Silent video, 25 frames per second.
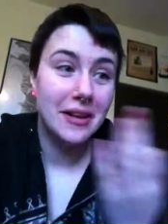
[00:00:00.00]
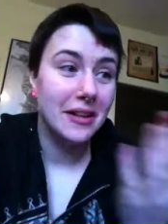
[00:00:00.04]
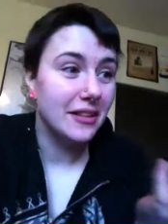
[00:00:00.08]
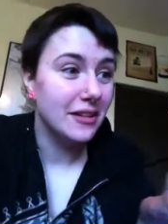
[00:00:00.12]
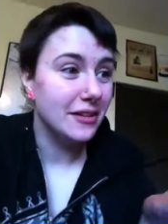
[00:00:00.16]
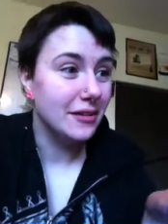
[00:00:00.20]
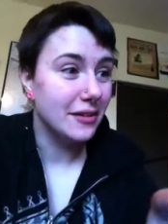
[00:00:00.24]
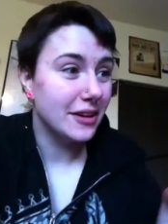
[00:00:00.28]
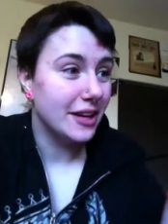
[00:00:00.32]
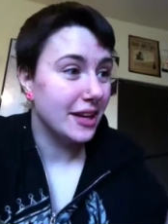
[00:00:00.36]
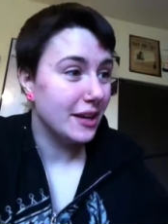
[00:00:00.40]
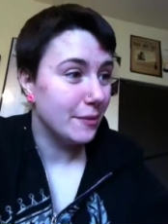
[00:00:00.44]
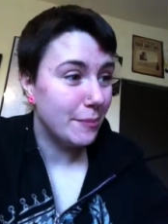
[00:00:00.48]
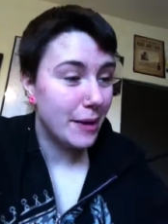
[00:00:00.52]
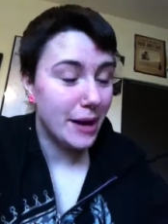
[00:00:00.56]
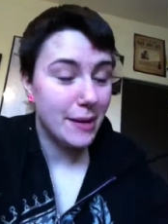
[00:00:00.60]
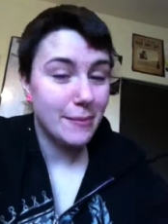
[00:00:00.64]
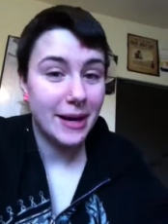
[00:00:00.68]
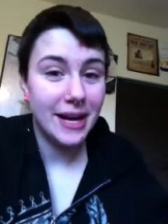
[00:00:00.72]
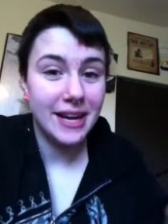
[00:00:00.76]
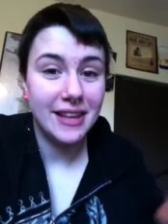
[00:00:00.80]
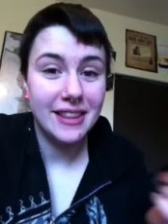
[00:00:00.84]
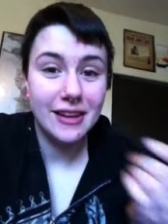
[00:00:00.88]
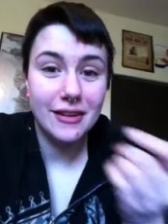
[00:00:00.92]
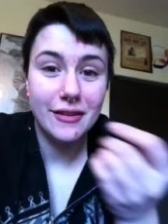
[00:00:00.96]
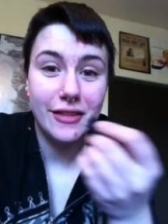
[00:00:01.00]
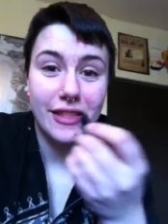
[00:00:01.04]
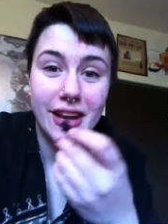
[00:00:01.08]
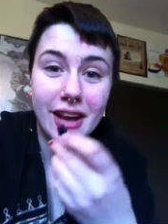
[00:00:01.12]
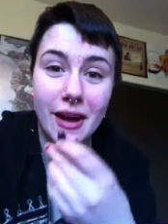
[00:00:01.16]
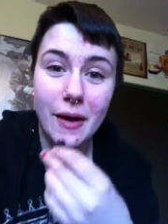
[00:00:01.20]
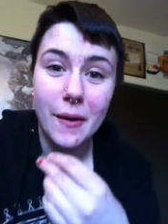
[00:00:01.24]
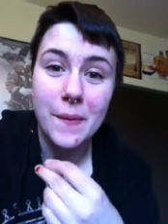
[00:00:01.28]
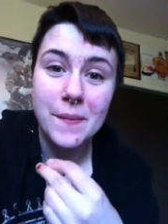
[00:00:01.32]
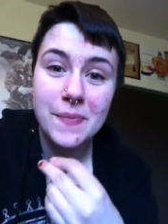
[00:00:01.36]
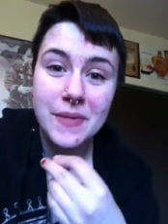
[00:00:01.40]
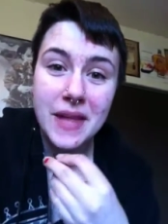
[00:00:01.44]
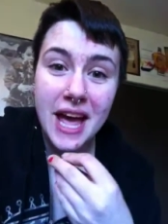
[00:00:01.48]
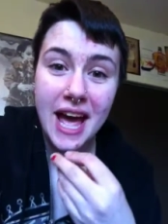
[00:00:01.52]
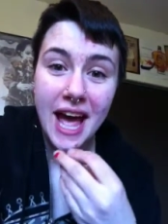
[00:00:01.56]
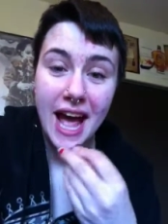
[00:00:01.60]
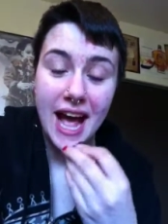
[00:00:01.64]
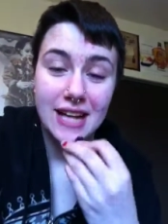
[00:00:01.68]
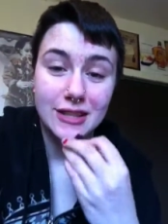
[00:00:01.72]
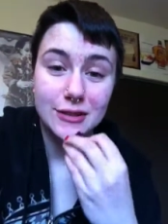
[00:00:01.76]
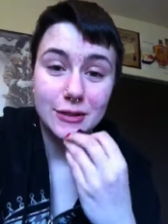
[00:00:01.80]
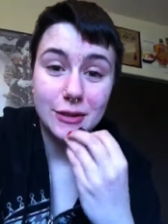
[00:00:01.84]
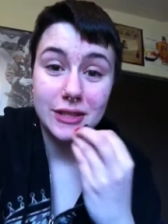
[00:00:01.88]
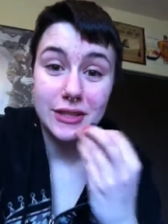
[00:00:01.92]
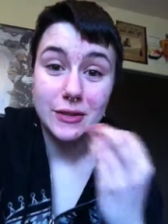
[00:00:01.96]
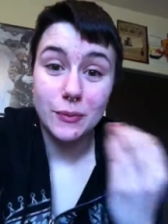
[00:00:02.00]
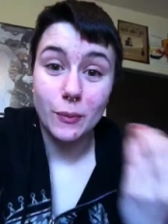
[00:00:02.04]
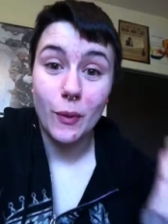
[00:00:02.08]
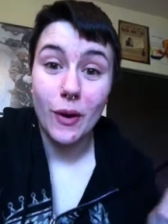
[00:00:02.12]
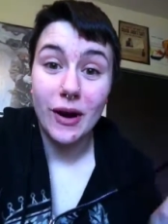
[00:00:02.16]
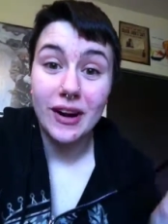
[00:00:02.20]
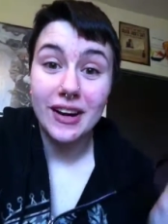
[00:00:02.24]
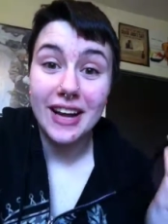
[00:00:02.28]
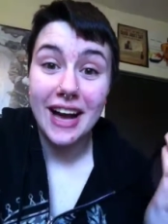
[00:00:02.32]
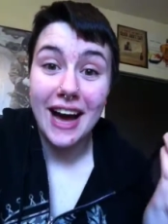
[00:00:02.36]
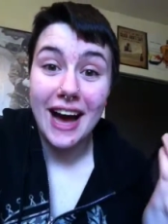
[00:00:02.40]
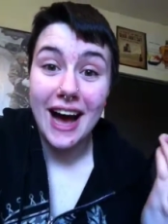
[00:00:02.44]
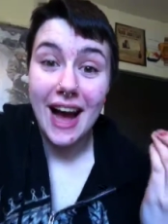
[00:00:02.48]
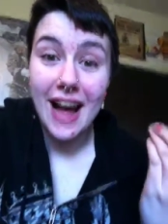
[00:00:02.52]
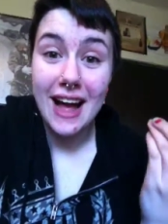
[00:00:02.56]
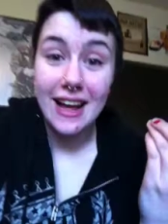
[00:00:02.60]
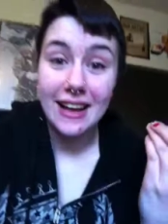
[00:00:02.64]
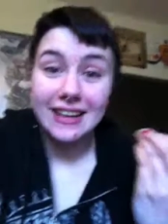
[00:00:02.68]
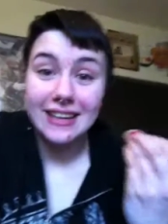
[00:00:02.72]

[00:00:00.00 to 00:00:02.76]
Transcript: Look, bye bye, there they go. And so this one guy,